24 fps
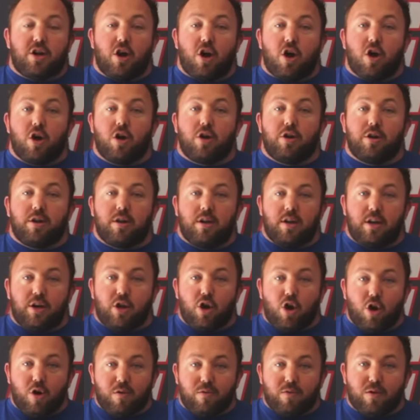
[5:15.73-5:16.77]
a hard,
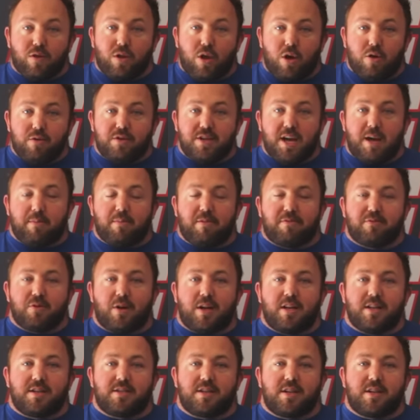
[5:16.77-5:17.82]
an overload type of training